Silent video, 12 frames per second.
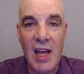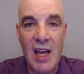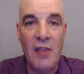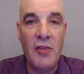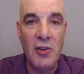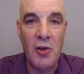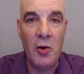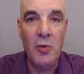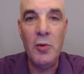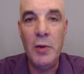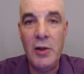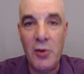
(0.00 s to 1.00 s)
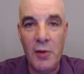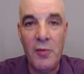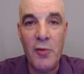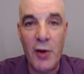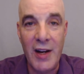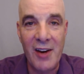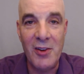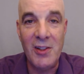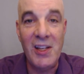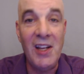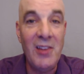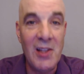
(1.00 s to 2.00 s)
And if you don't, you return them for a
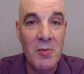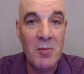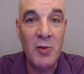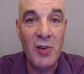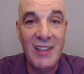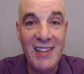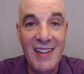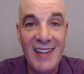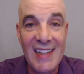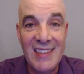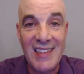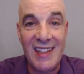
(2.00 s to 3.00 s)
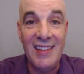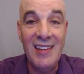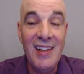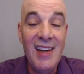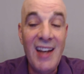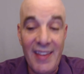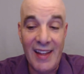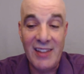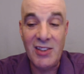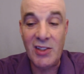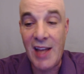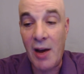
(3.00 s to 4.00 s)
guarantee and then you move on to the next thing. And that's
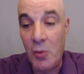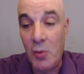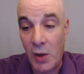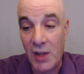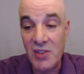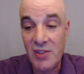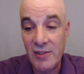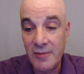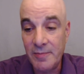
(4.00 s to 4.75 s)
just how it works.